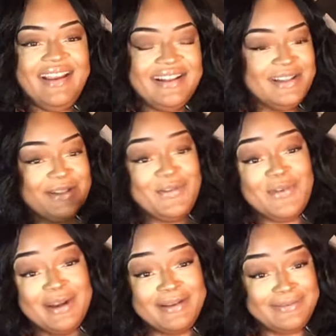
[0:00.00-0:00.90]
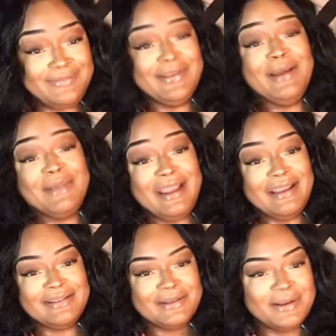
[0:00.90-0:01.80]
That's so funny. I'm a
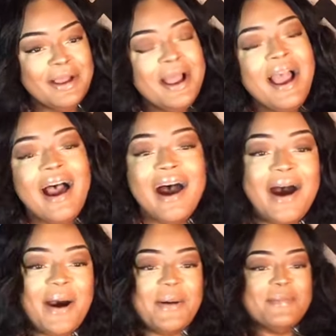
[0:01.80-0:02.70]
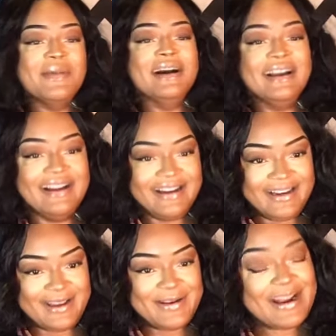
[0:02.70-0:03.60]
cancer. Um,
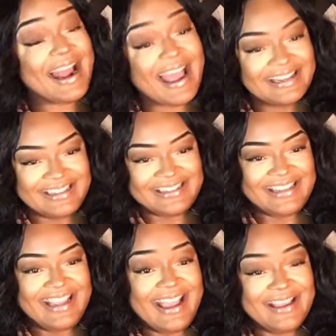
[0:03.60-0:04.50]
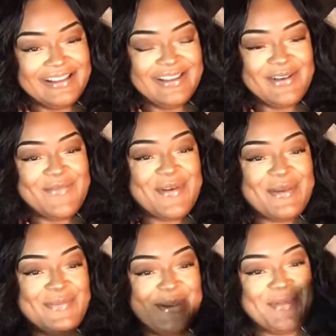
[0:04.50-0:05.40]
but you can act as a cancer for
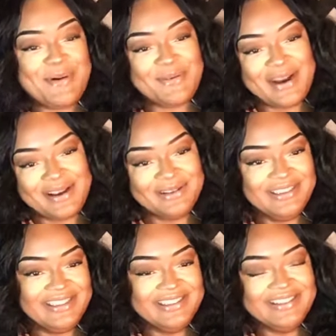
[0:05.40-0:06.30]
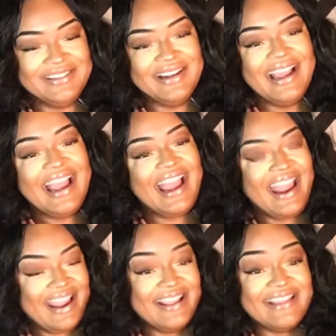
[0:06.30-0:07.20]
the people around you
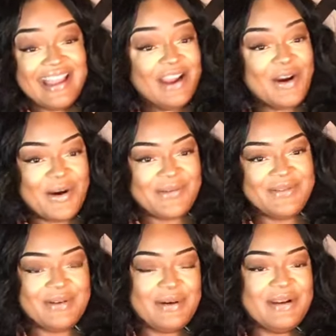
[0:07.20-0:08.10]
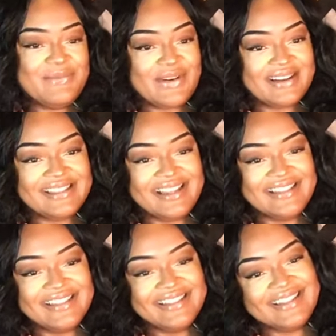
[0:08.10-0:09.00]
and their own growing
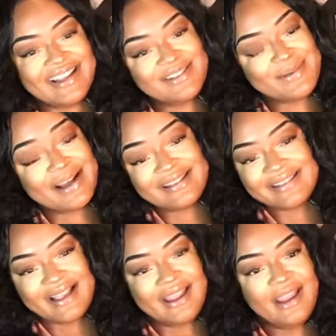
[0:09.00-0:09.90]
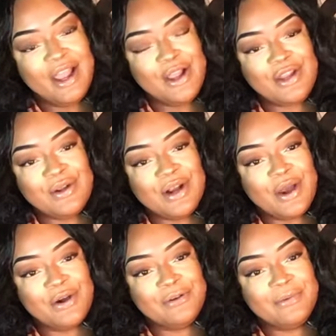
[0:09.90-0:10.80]
processes. That's why it's like, you
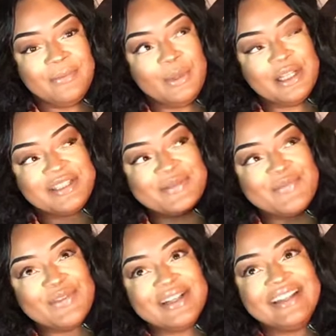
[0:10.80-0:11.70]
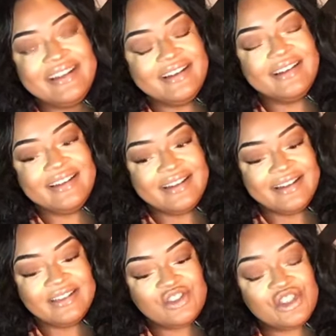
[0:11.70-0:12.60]
know, it's really
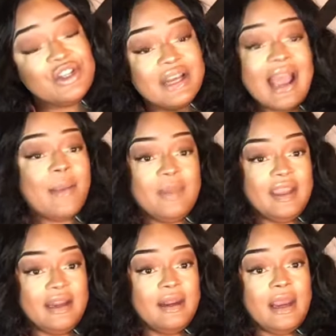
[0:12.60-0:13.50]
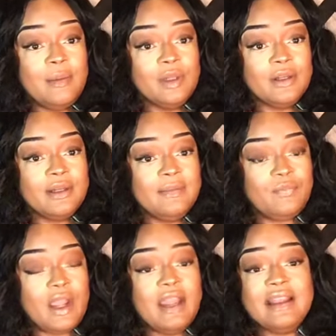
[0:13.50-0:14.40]
good to not be an enabler.
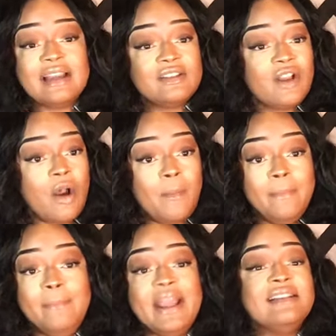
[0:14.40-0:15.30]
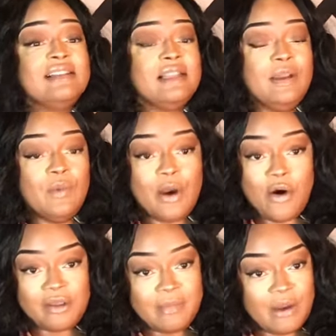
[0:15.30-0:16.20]
And that's basically what
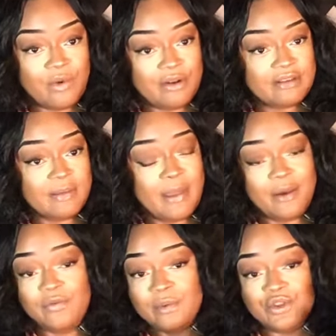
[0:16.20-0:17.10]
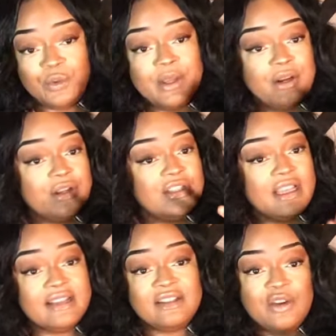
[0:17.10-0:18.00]
all of my work is about from Twitter to
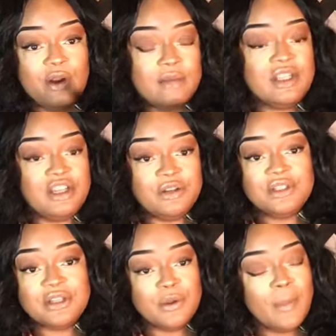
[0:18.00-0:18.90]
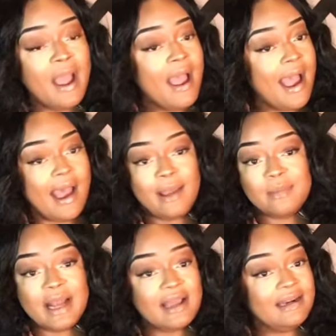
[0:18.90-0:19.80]
Instagram to YouTube.
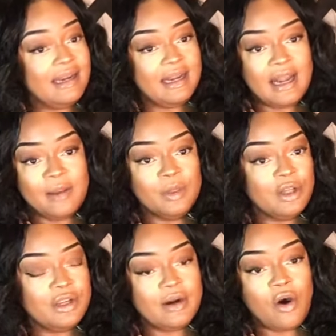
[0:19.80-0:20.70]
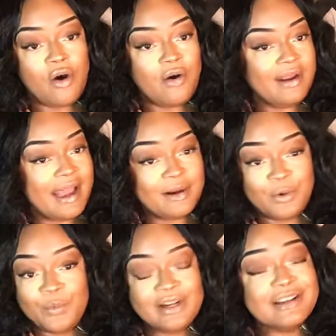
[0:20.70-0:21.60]
I'm not an enabler at all. And I
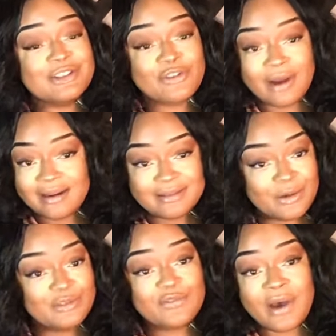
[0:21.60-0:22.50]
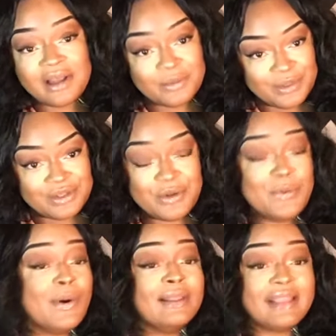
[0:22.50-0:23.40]
don't want to attract those followers who
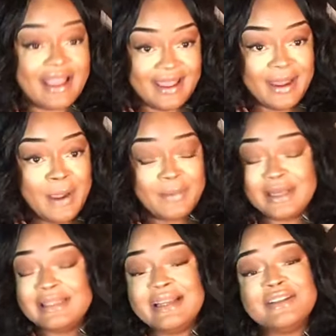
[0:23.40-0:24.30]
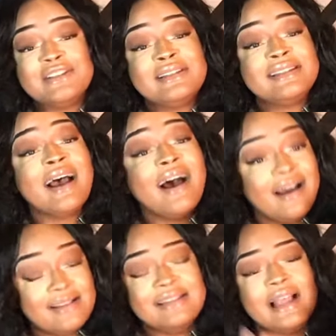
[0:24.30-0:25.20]
want that because there's
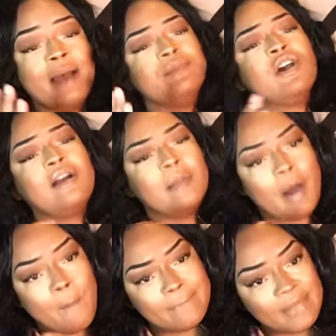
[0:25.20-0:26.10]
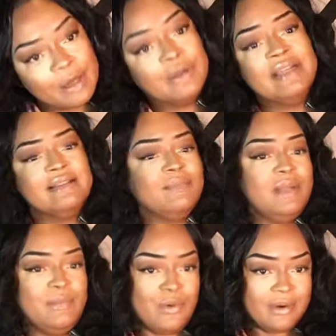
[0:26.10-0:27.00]
tons, I'm talking about millions of
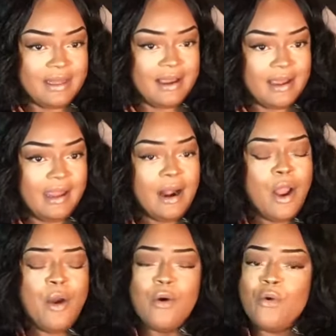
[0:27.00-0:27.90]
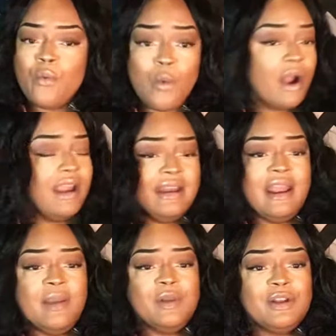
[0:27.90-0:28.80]
people online who want
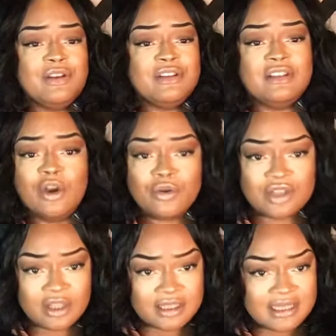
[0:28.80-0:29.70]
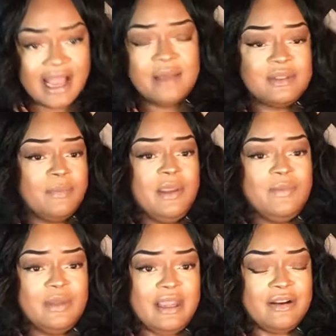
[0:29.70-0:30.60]
enablers. Those are the types of
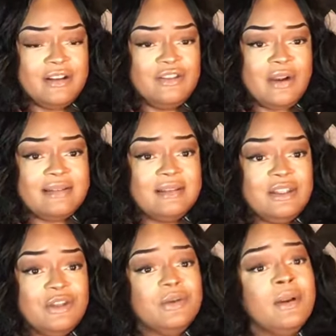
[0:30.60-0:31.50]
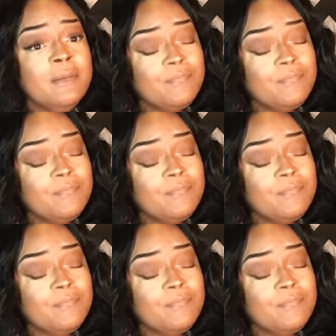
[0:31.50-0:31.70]
people they are attracted to.